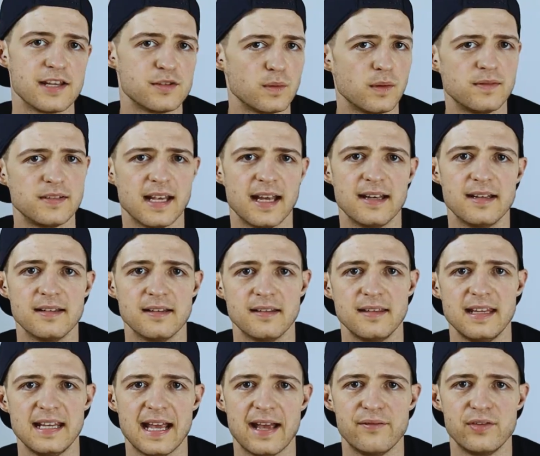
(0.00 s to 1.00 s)
as we've said,
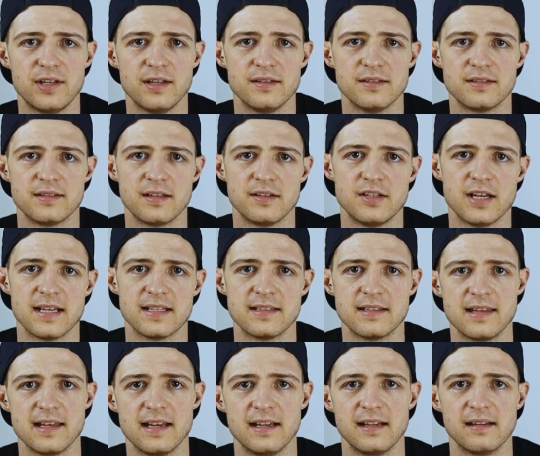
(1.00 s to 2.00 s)
the evidence
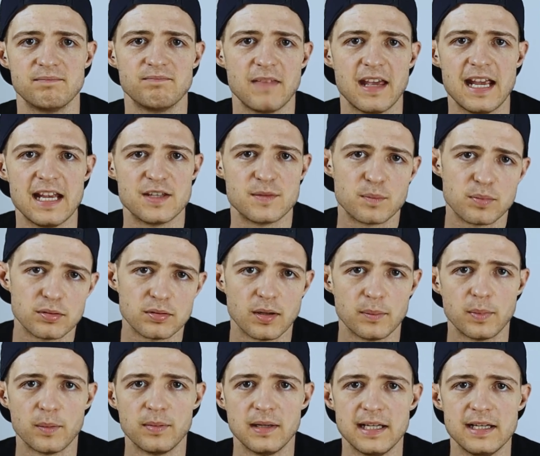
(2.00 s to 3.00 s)
suggests that it's
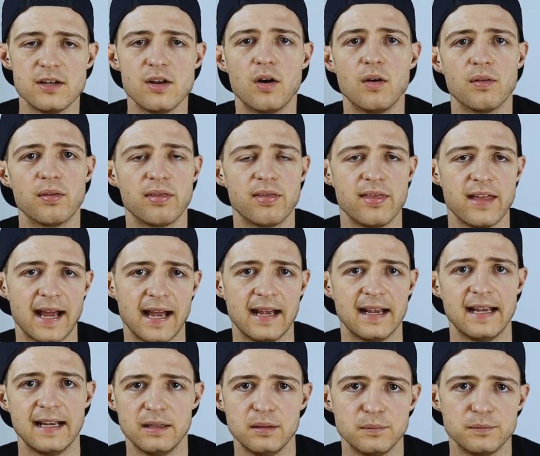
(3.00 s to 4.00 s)
probably not that
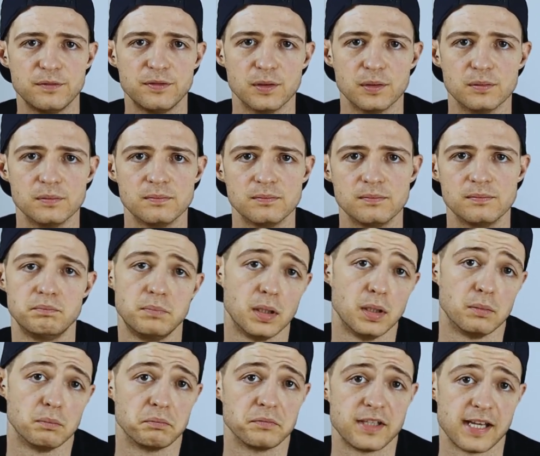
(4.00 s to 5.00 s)
helpful,
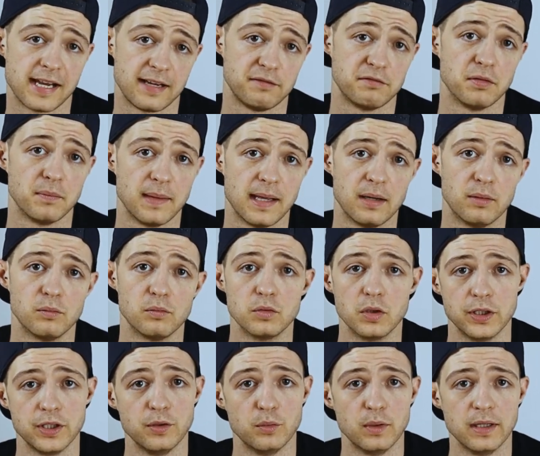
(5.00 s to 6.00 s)
but take from that
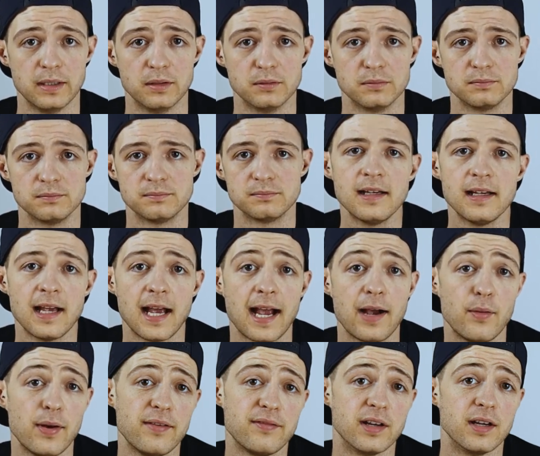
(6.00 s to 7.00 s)
what you will.
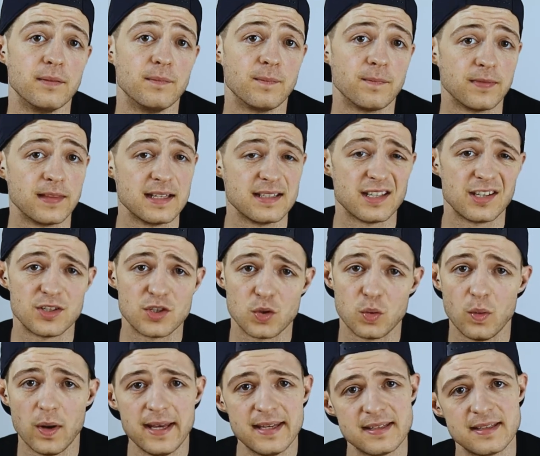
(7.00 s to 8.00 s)
However, there's a
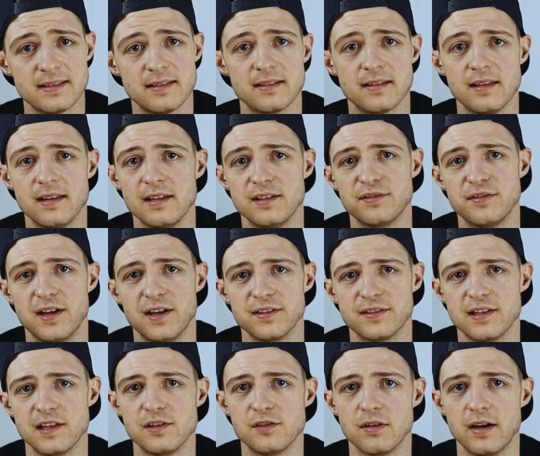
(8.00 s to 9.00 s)
twist to this
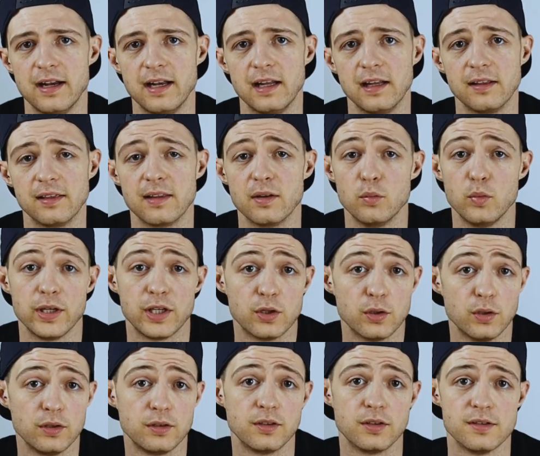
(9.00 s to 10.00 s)
fasted training that we
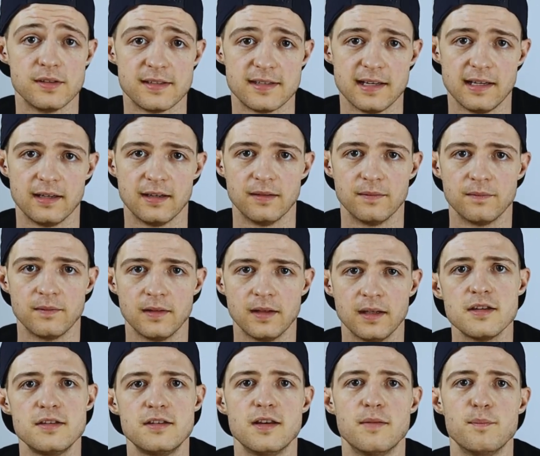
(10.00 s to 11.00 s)
could consider,
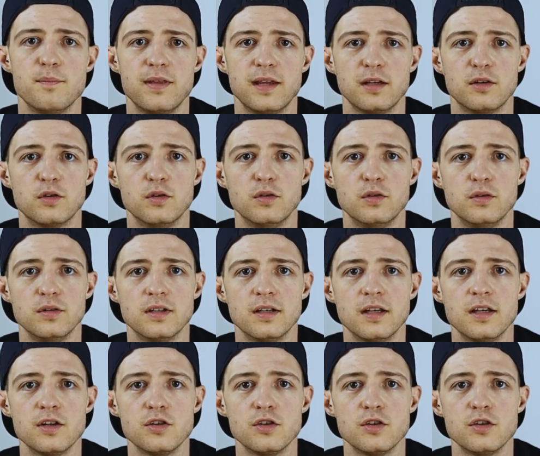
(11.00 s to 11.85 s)
something called